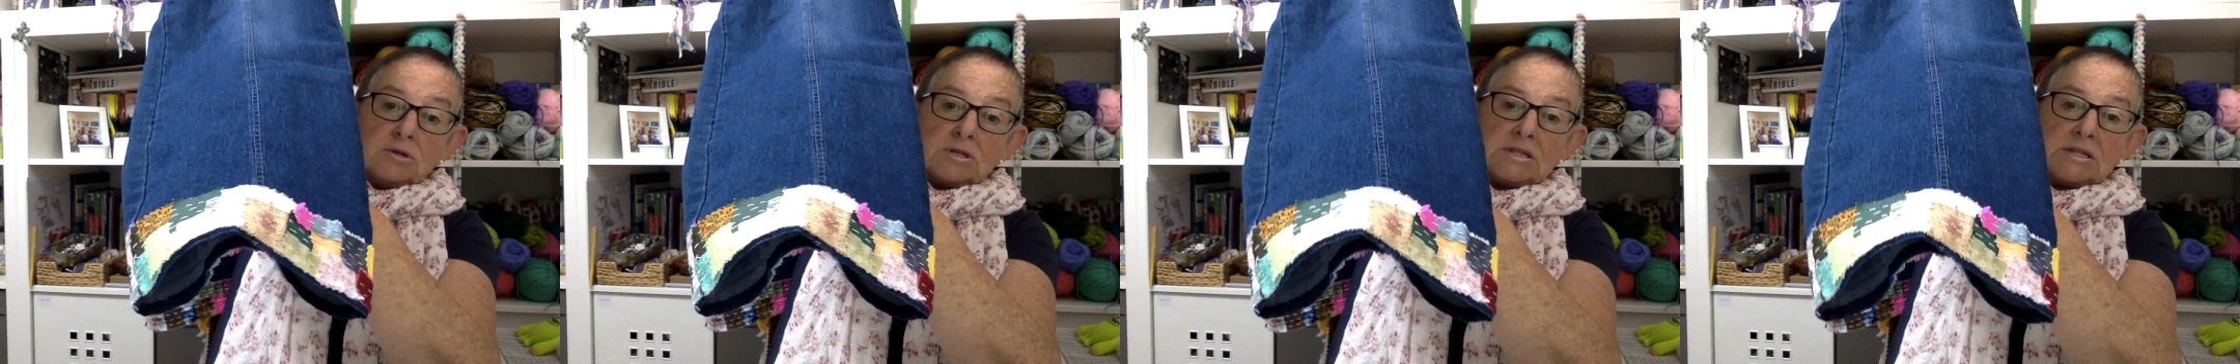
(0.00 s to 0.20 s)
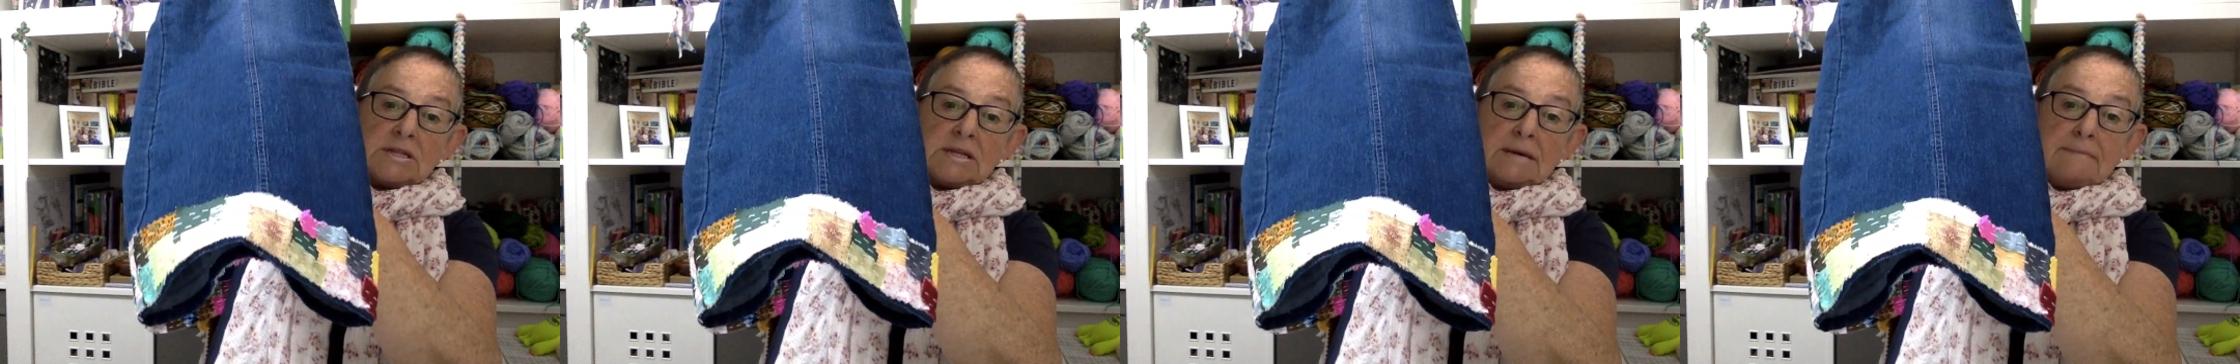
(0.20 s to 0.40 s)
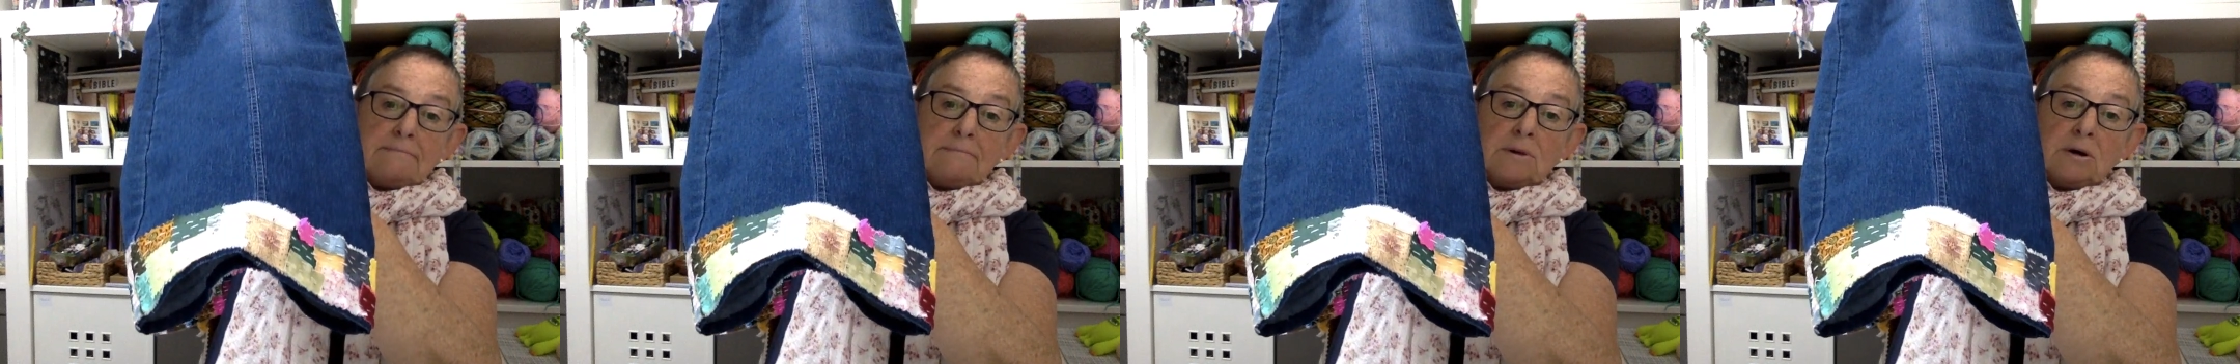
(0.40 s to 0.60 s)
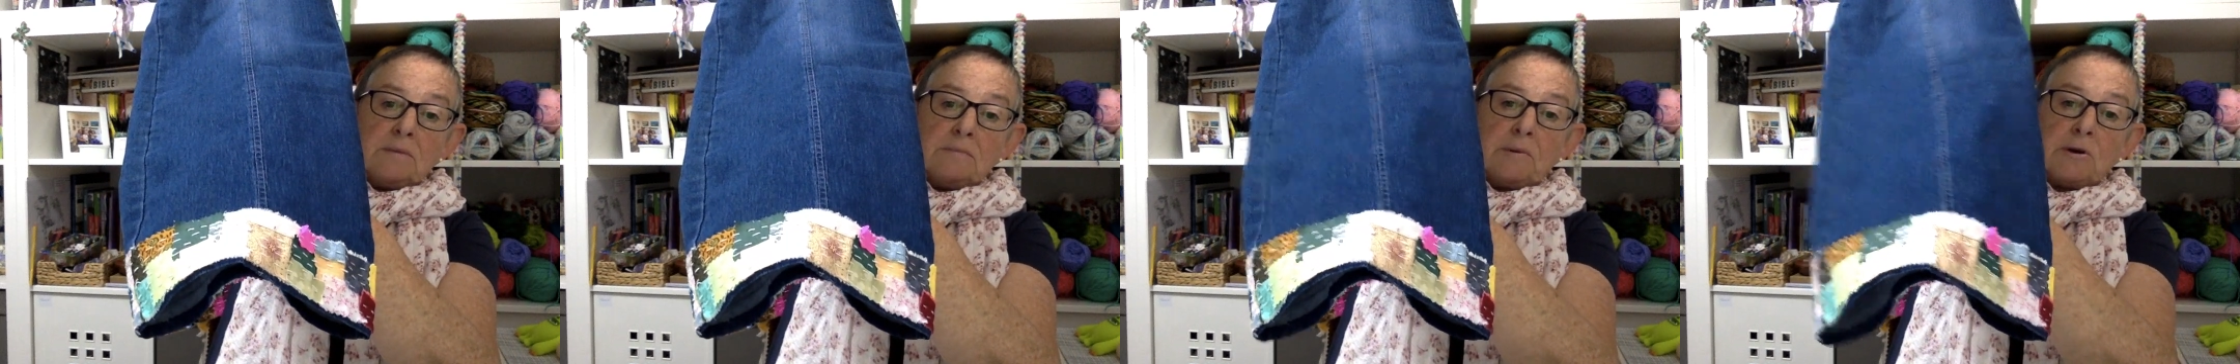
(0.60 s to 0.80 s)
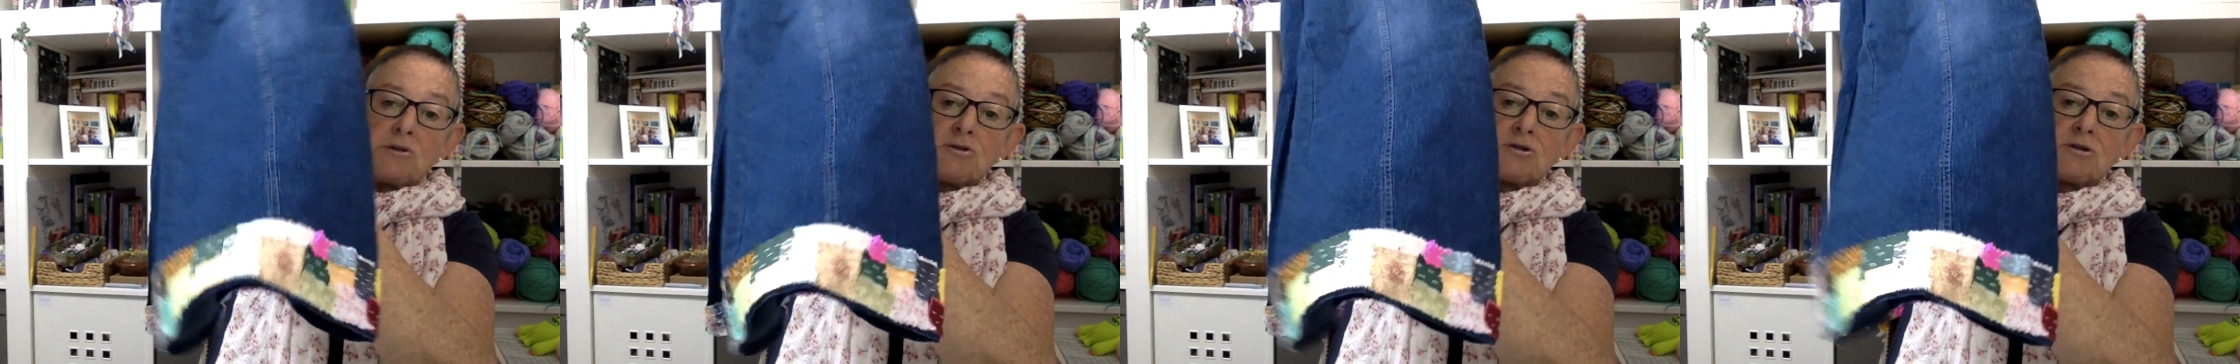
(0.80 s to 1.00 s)
then my
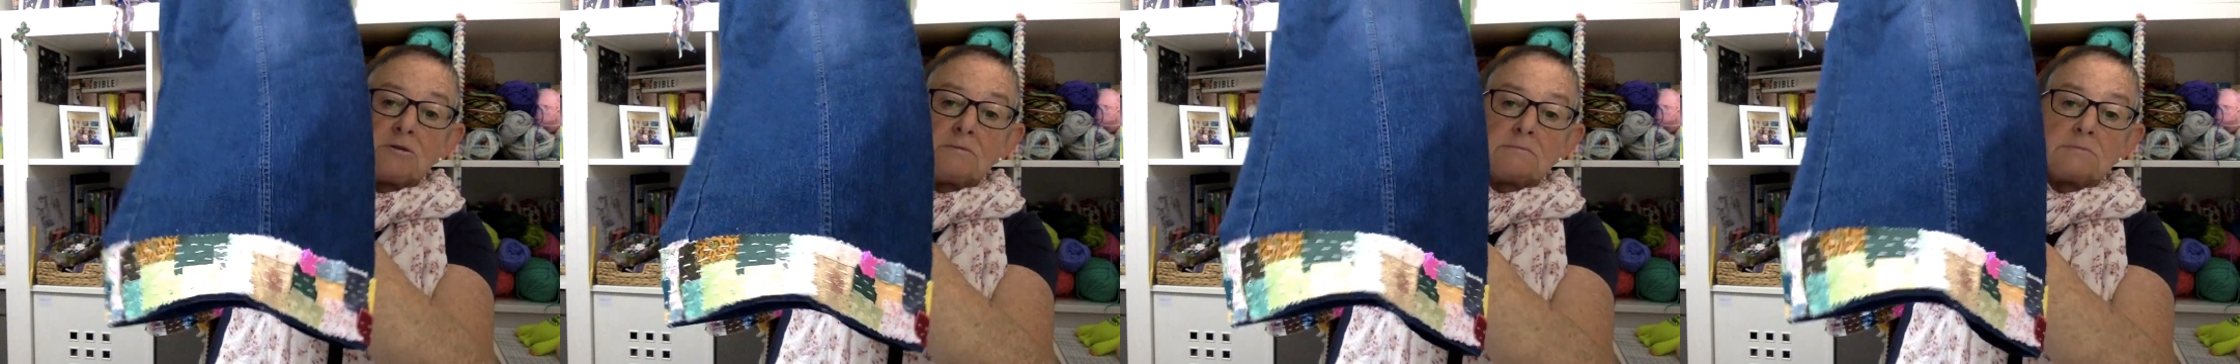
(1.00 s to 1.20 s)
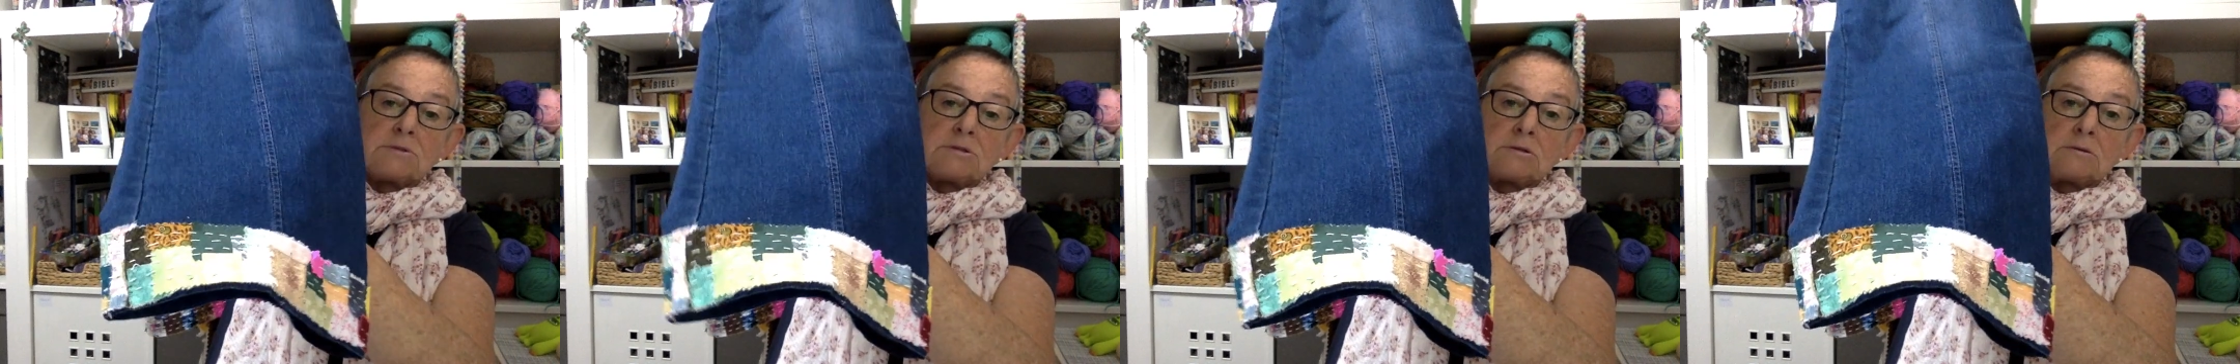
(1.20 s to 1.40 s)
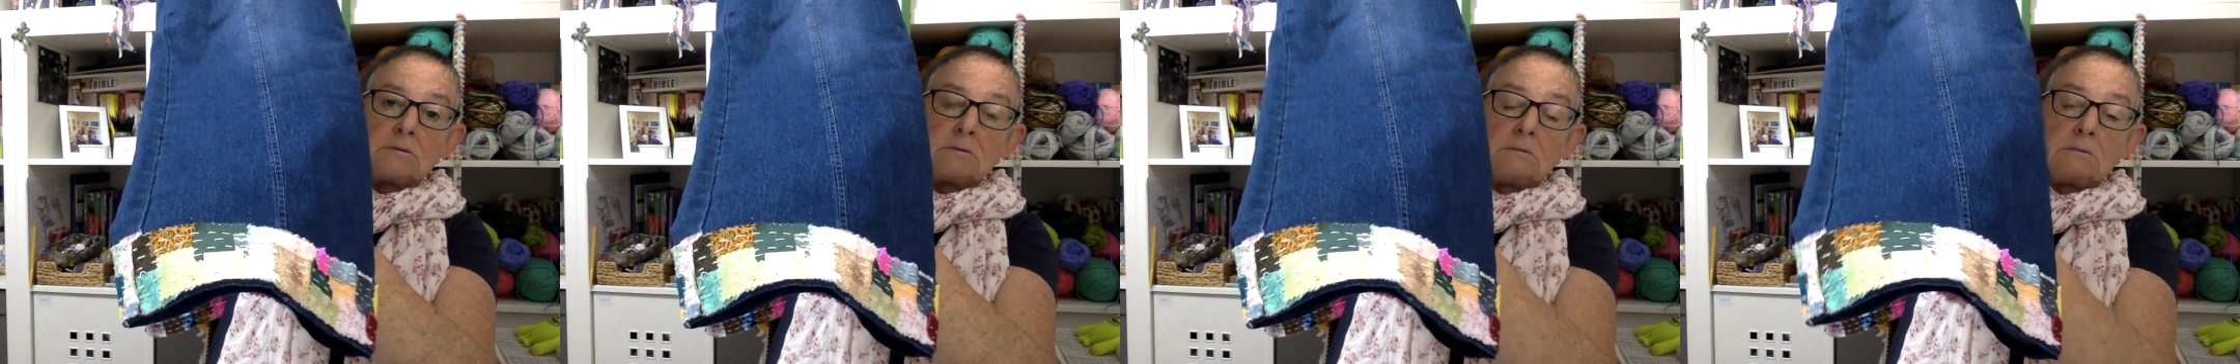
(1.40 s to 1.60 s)
bottoms.